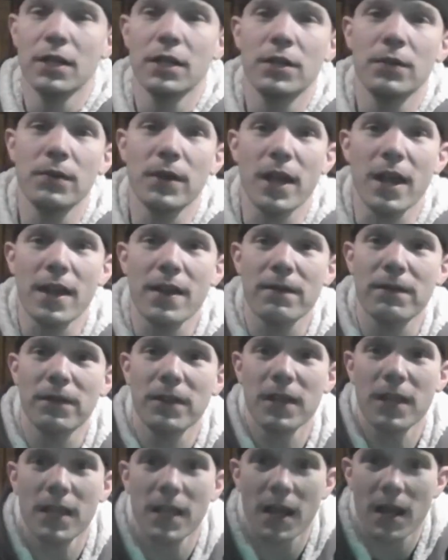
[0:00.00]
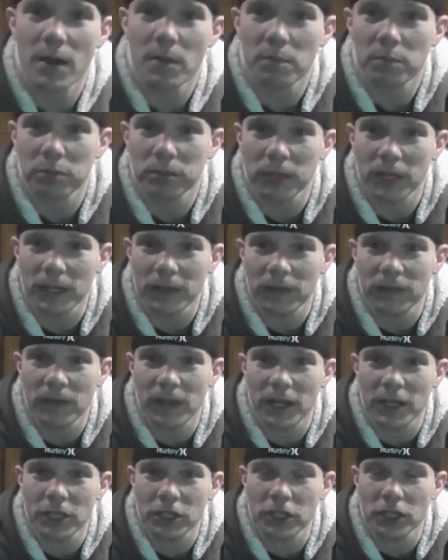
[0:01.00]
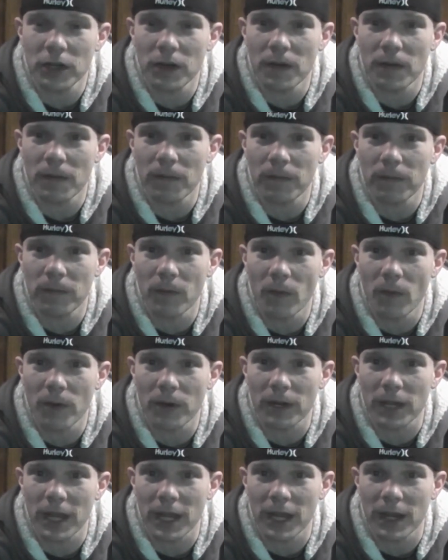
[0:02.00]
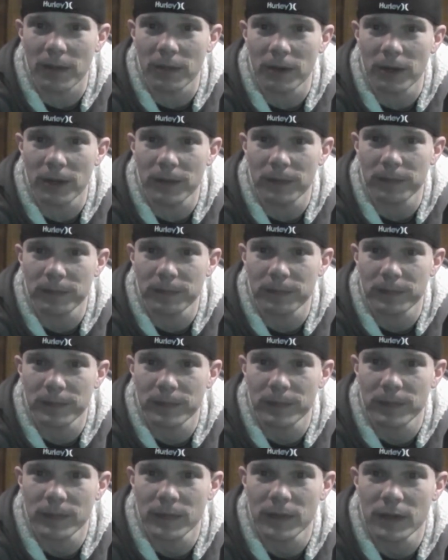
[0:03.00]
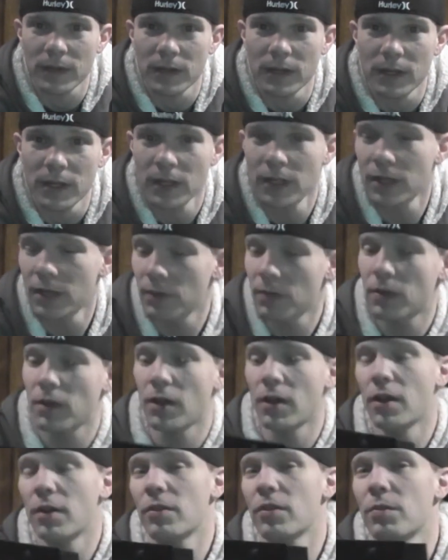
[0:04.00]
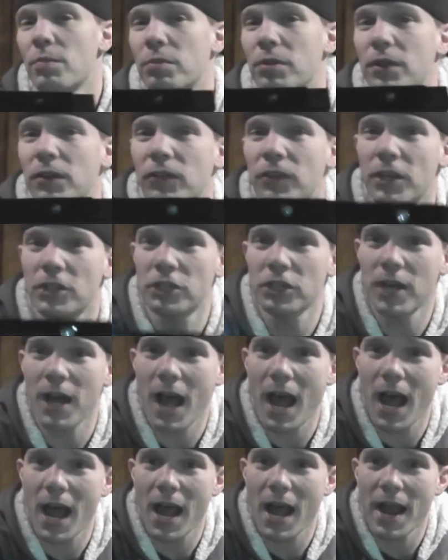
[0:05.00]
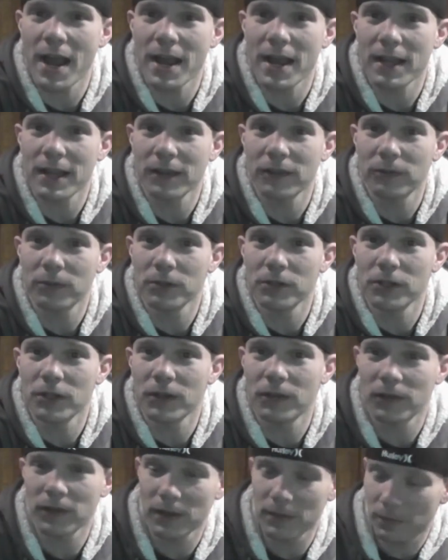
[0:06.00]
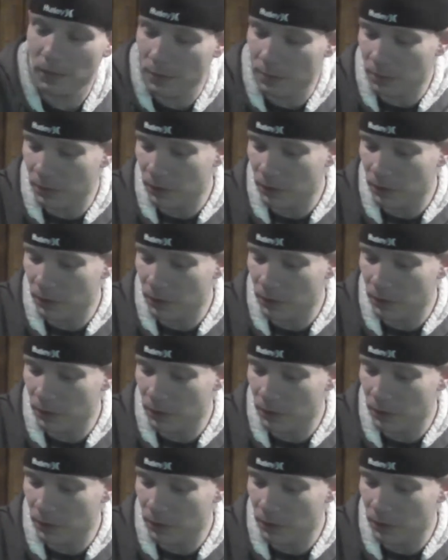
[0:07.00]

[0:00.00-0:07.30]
Here we have the PlayStation 4 camera, the PlayStation Eye, I guess what you could say for the